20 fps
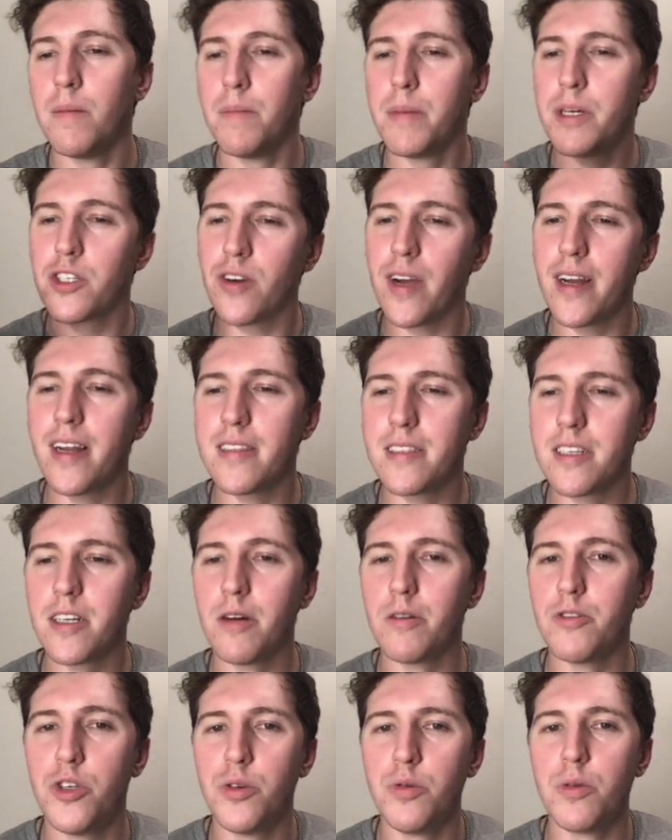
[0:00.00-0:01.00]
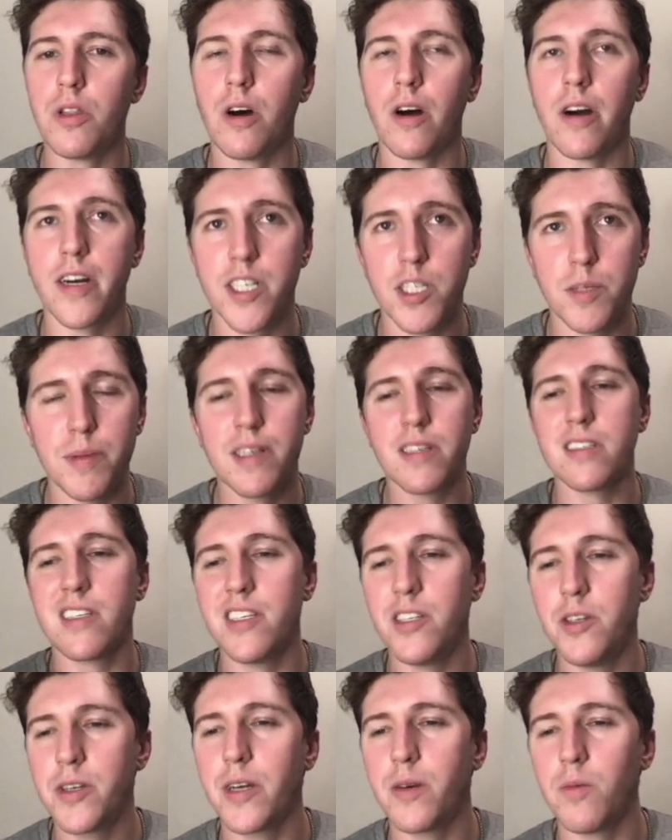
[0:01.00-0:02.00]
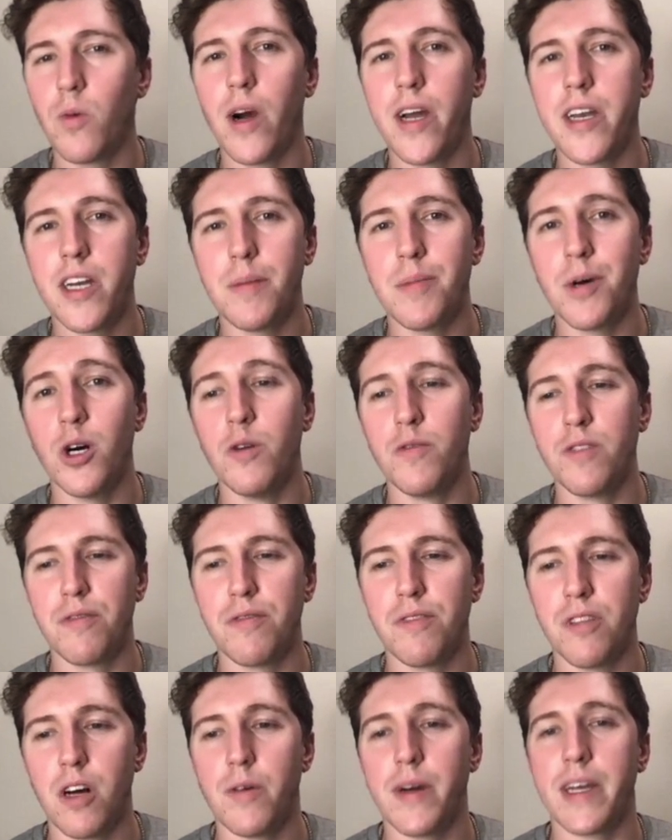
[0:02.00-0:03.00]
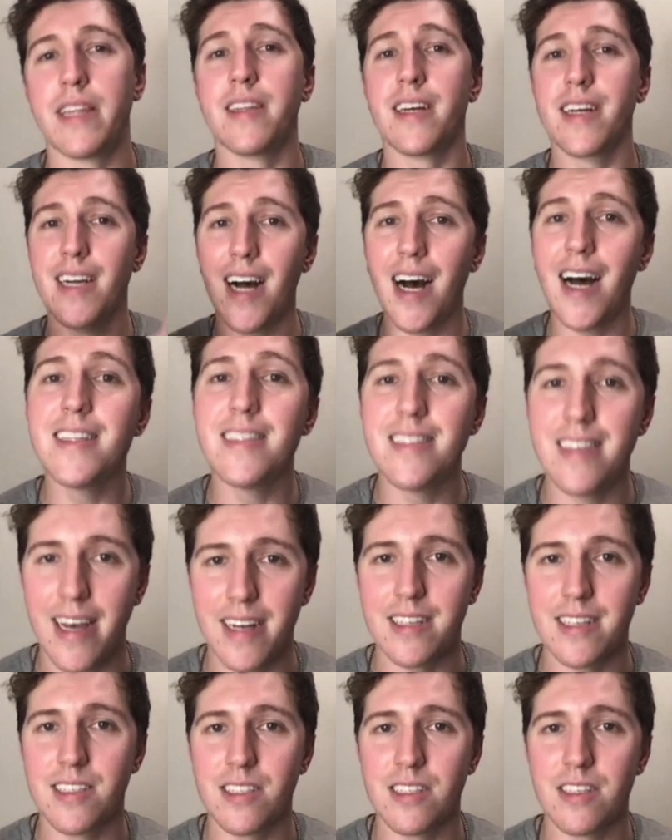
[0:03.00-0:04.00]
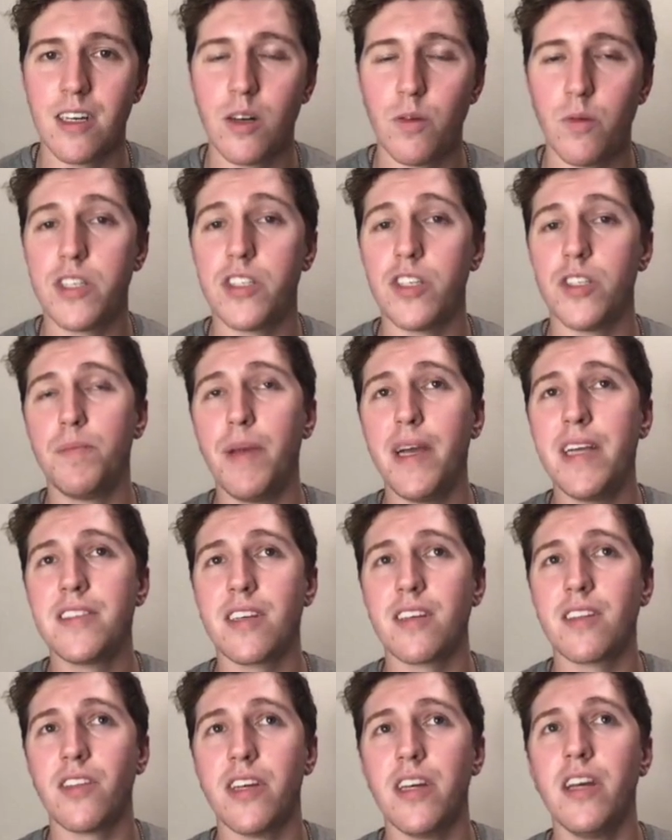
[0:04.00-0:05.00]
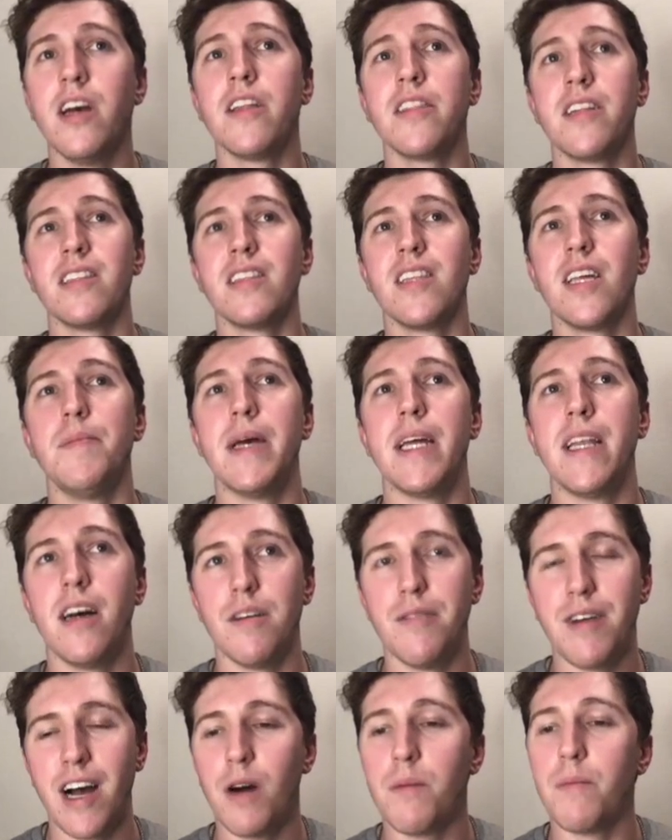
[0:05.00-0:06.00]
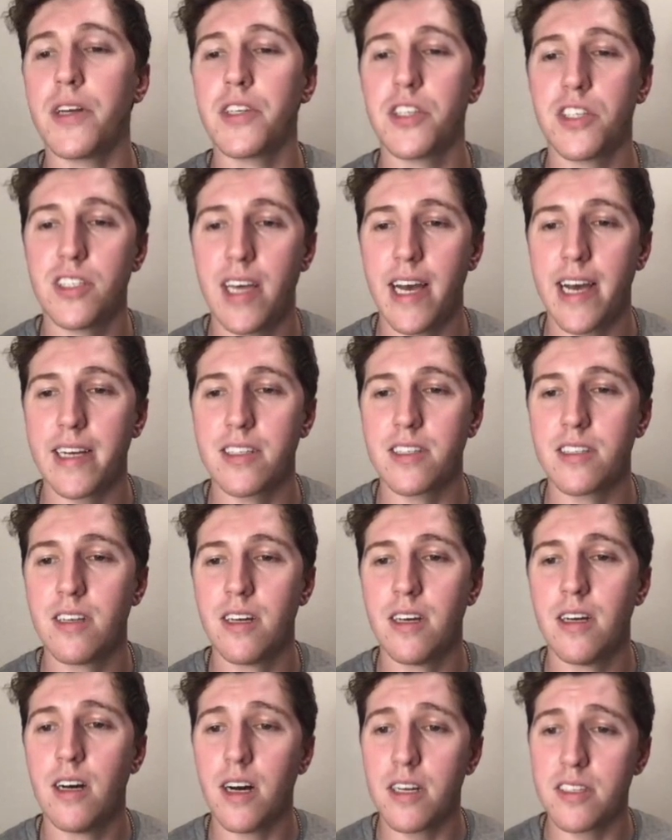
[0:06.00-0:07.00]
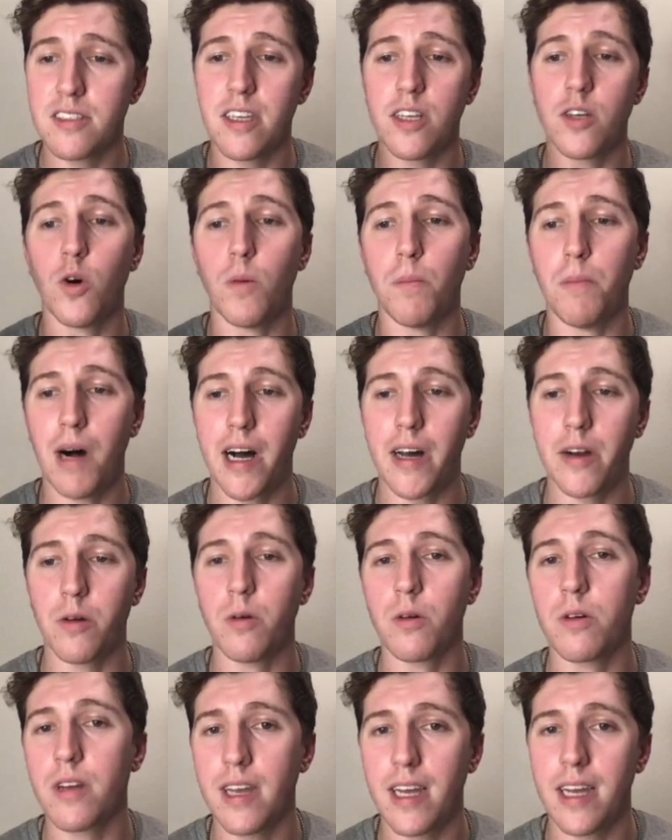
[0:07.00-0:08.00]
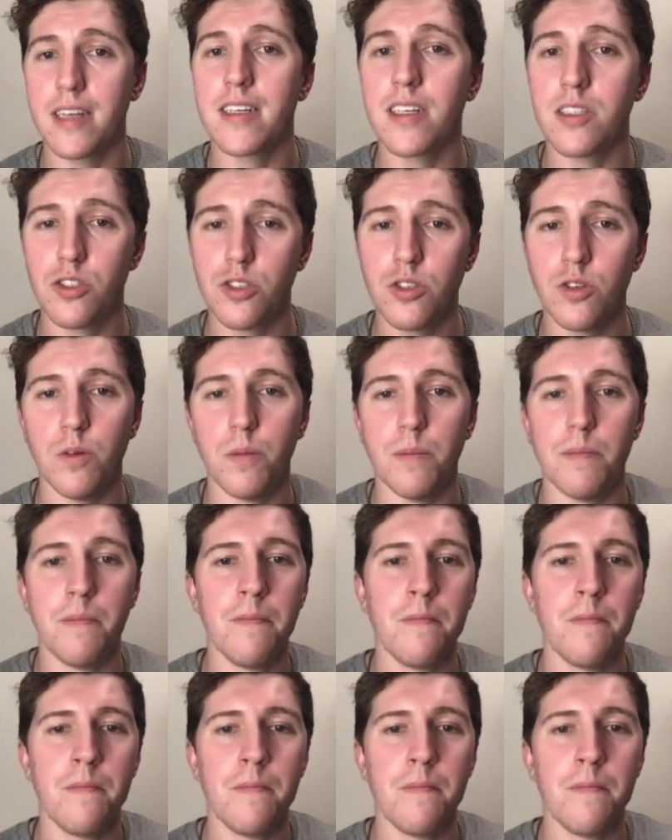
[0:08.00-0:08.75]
but try not to go too large because then you can wind up overflowing the context, which is basically the limit of how much text a single model can consume.